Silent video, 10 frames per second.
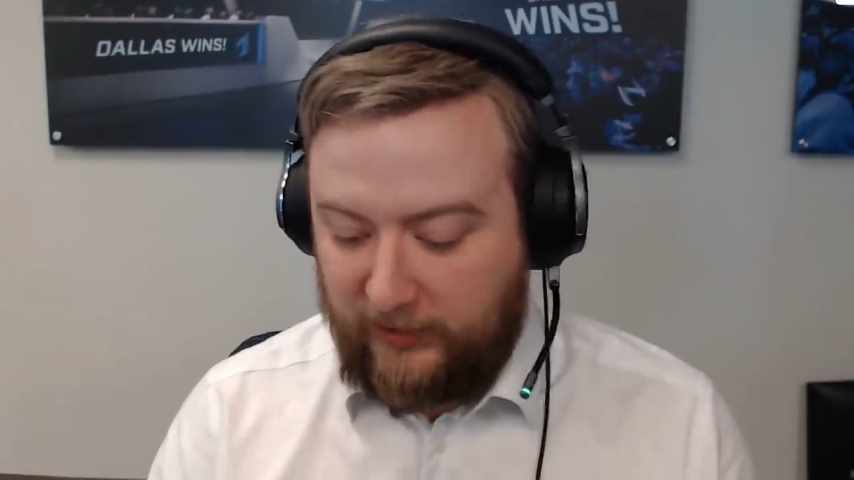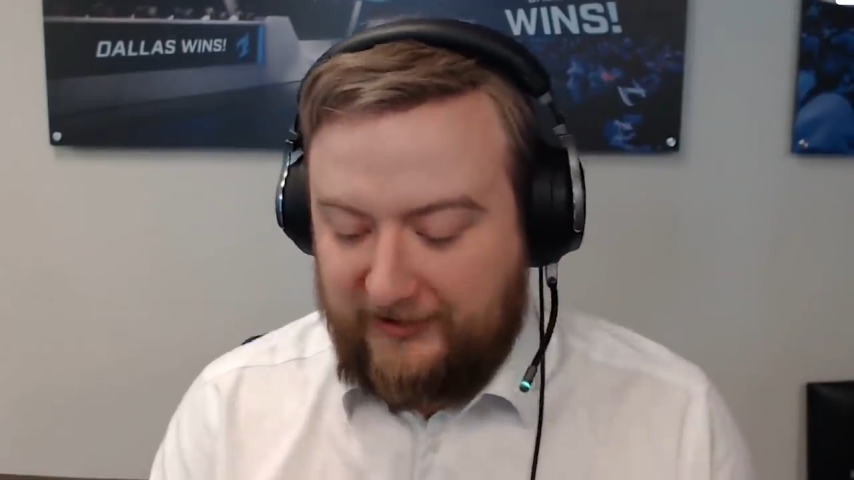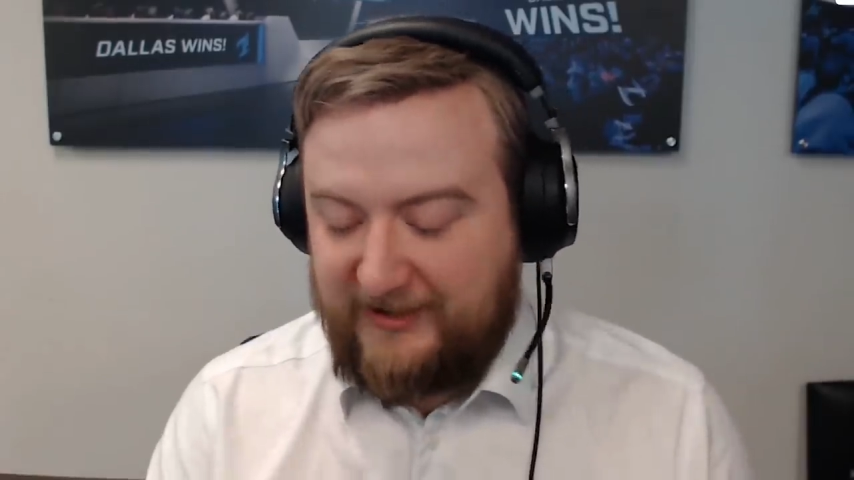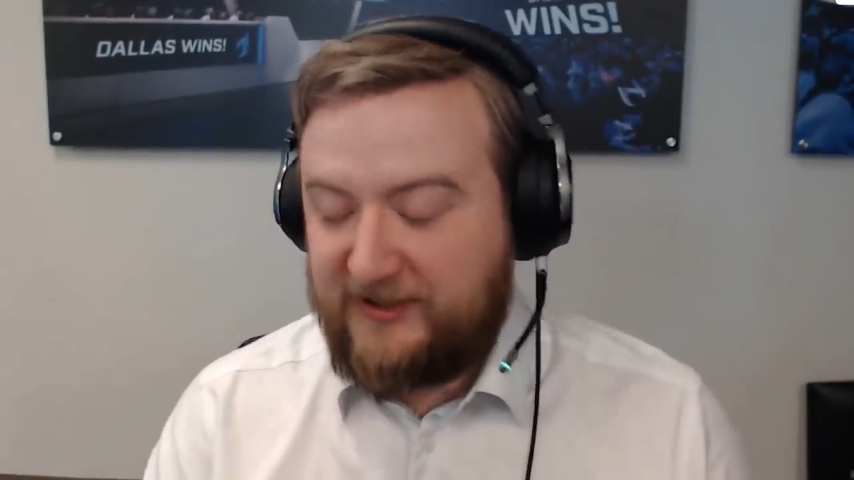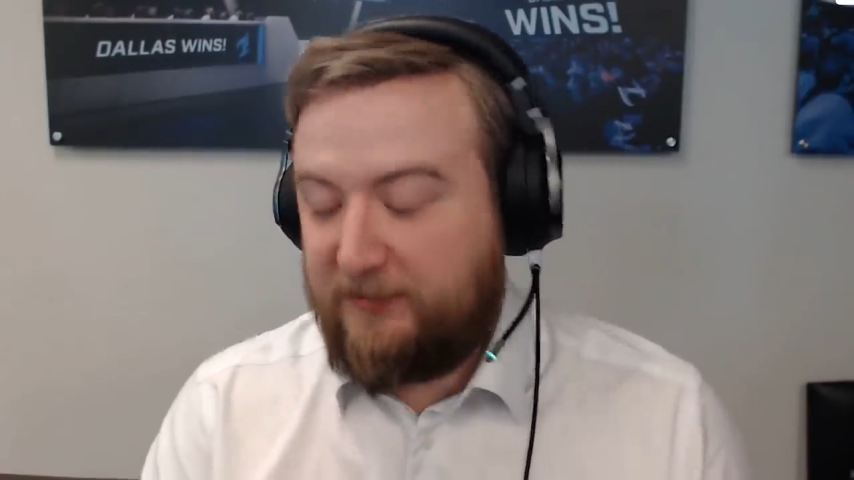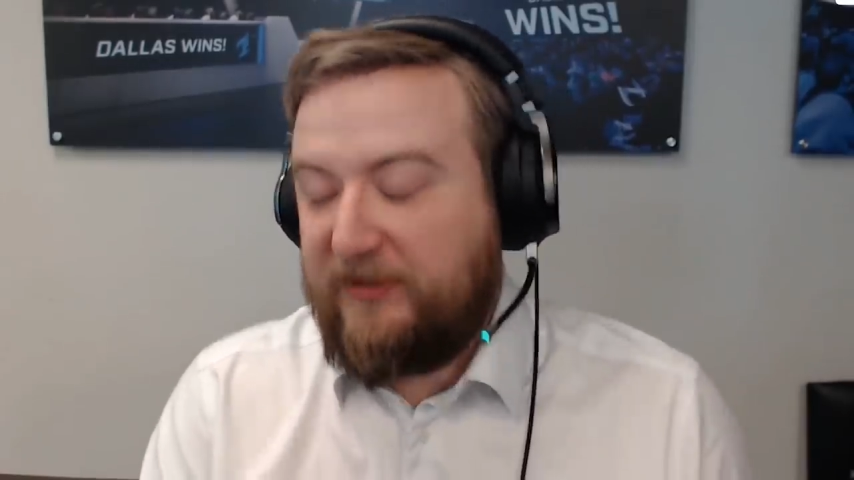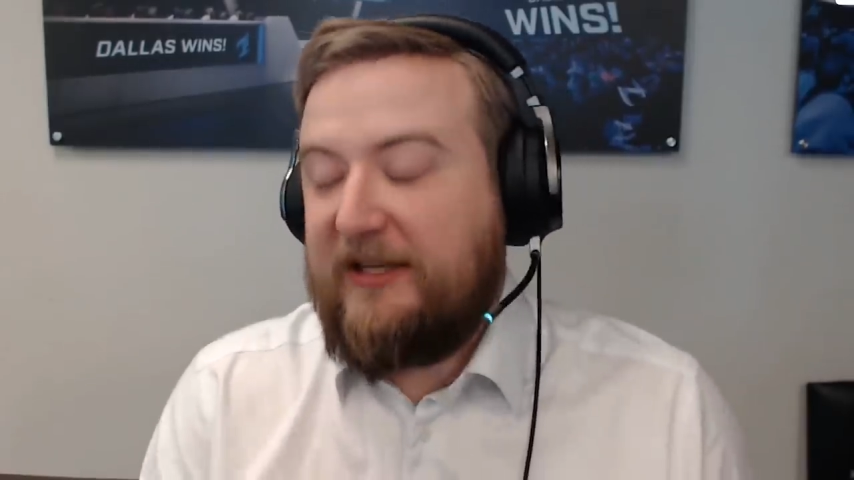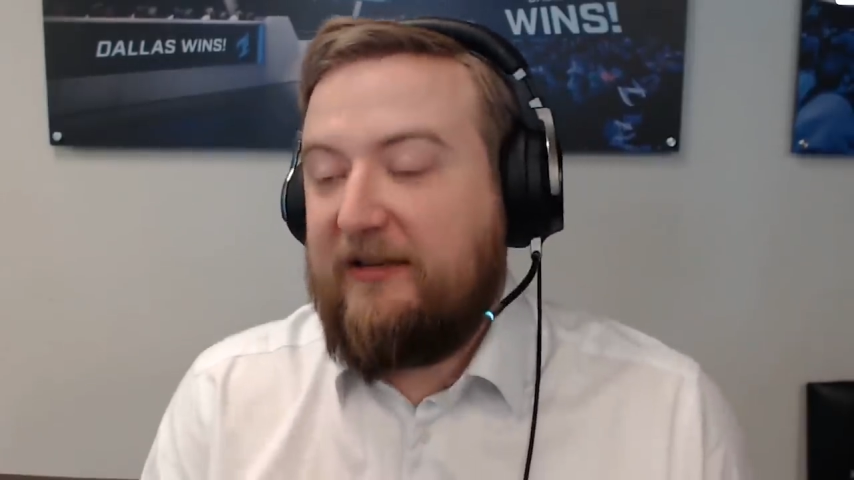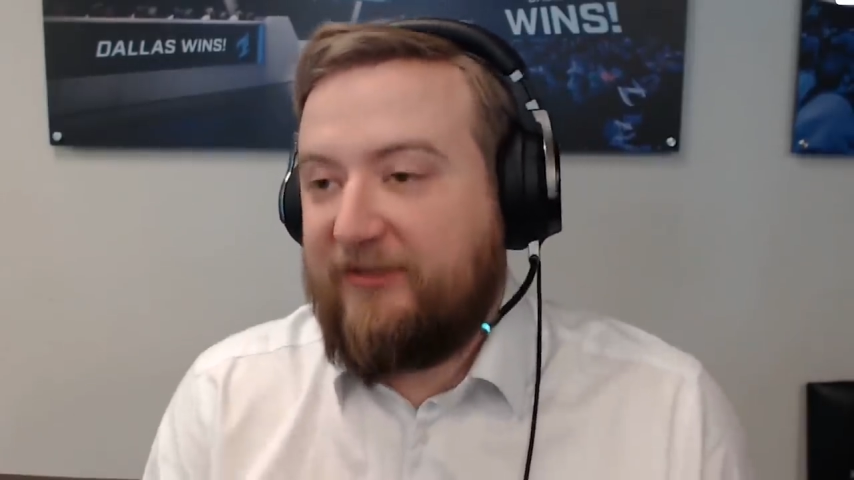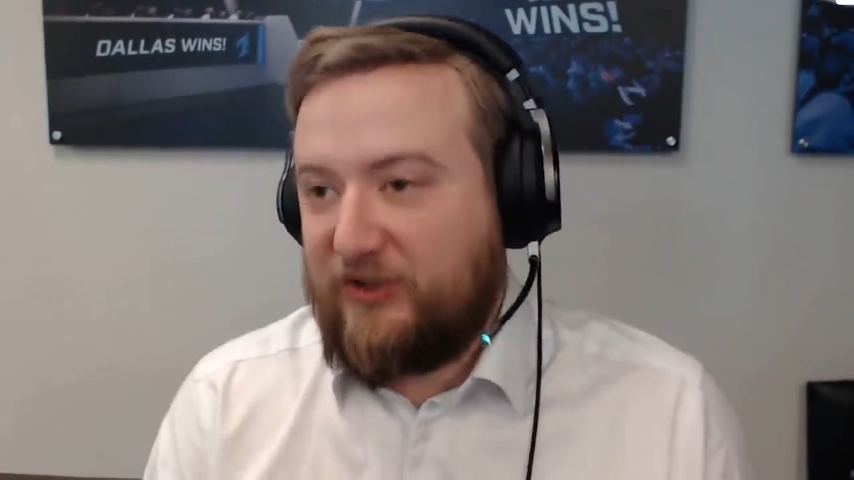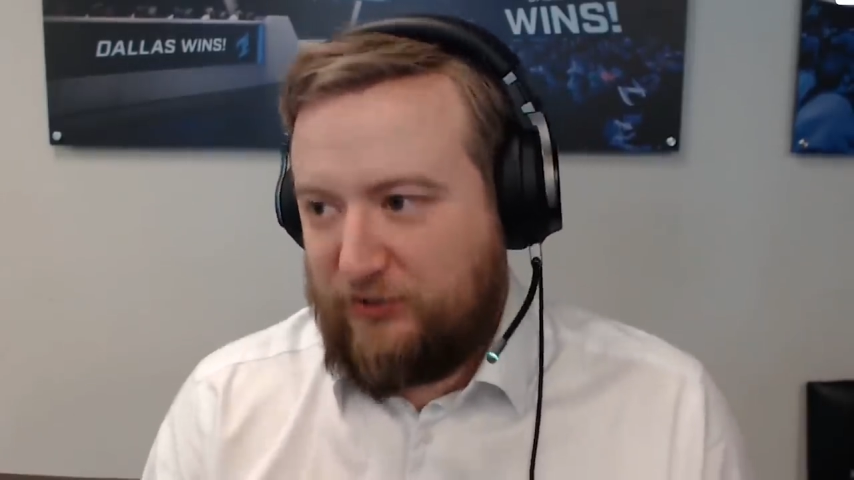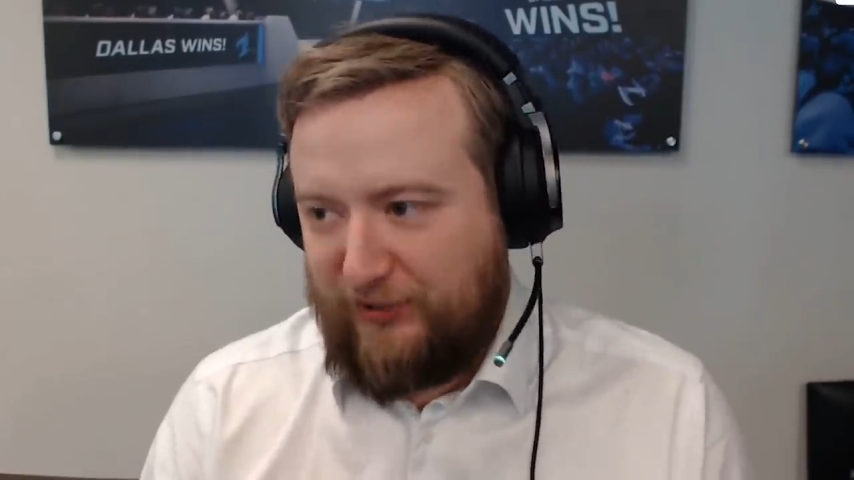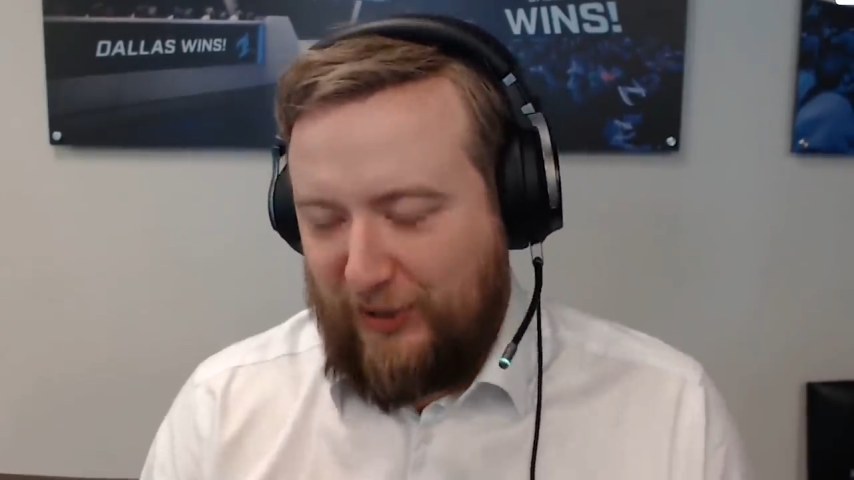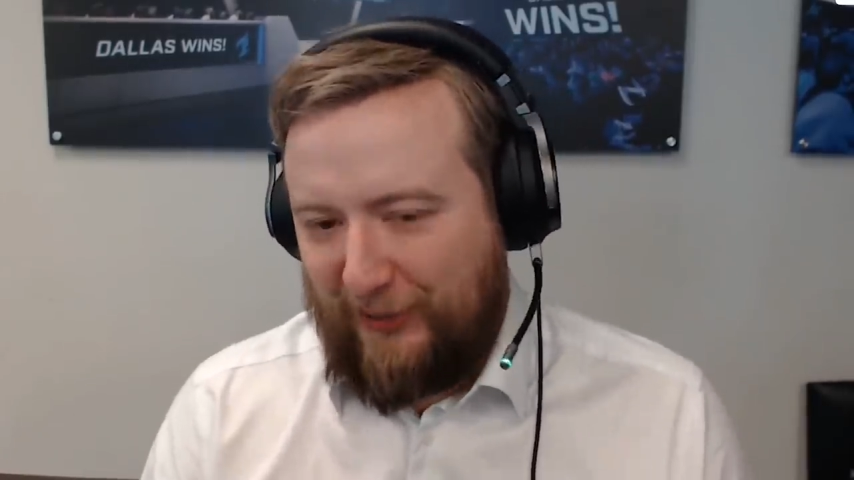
or at least believe that you know